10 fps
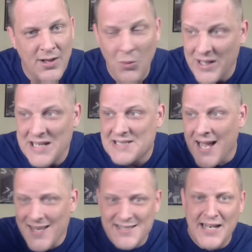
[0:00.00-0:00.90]
When he
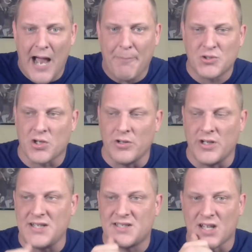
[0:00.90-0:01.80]
does get
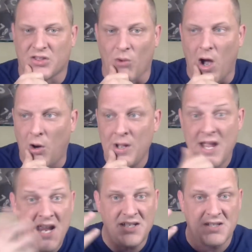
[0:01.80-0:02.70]
opportunities to throw,
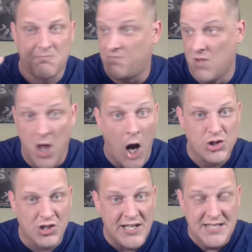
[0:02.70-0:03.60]
he's
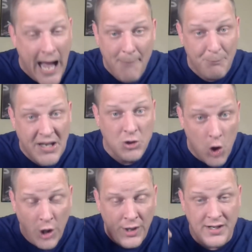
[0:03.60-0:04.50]
largely not been
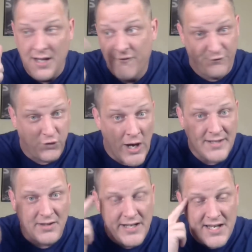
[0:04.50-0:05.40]
good.
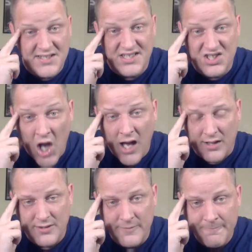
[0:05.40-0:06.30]
Frankly, he's
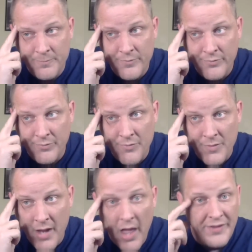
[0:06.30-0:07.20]
sucked.
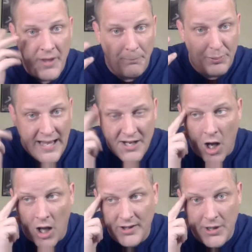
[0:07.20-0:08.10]
The play
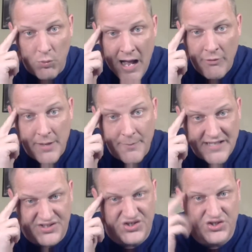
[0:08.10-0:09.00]
calling around him
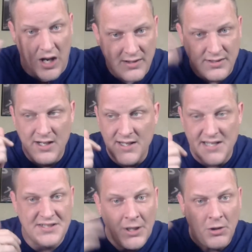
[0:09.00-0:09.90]
has sucked. They
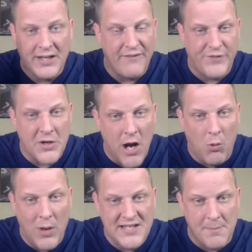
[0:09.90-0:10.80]
still can't figure
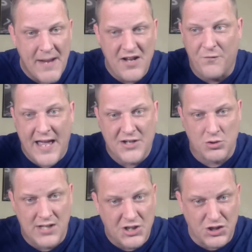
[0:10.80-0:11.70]
out ways to
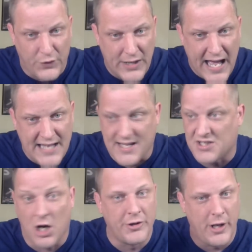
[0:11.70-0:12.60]
manufacture touches for guys like
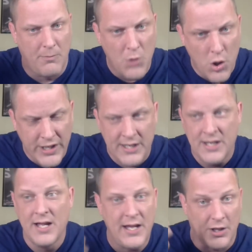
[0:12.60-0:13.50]
Darnell Mooney
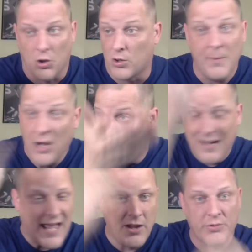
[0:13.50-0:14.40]
and Cole Kmet. Oh
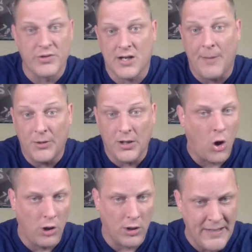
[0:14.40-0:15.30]
my God, there were a couple of
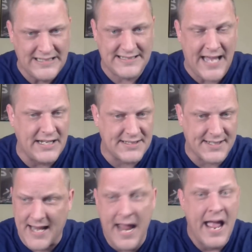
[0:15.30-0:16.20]
Cole Kmet sightings
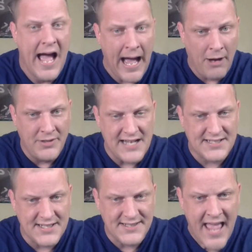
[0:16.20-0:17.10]
today. How
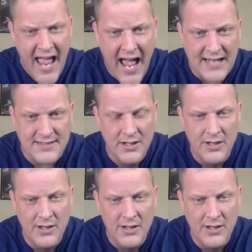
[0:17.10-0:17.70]
nice is that?